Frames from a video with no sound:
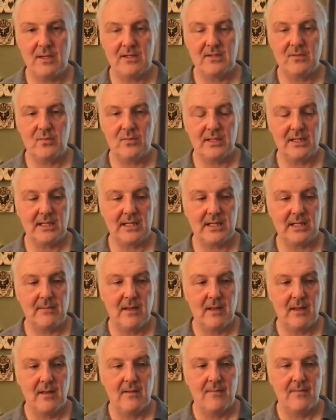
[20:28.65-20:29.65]
It's really
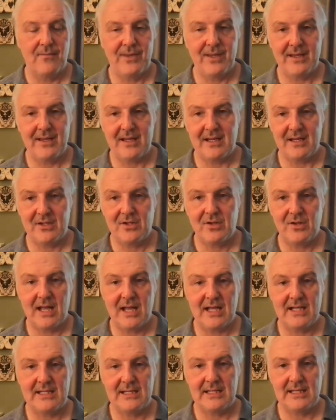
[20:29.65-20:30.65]
the initial
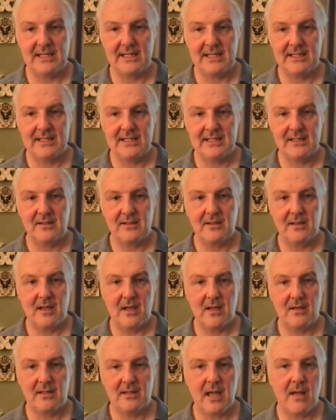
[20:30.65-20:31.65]
ideas
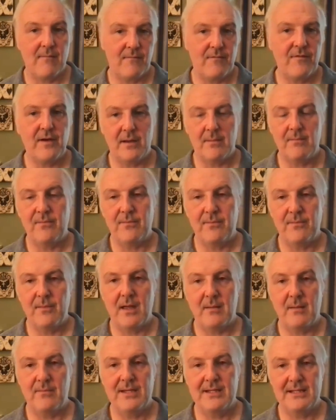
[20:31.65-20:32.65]
come from
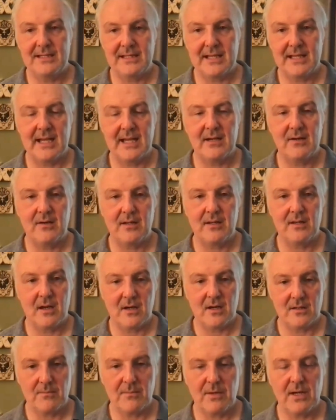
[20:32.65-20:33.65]
the designer and the
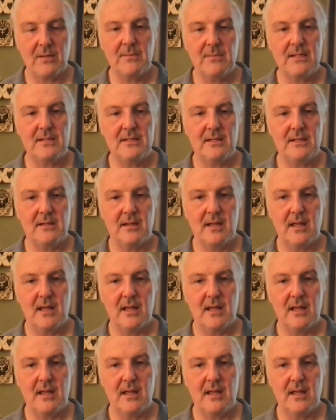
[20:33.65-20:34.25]
art department.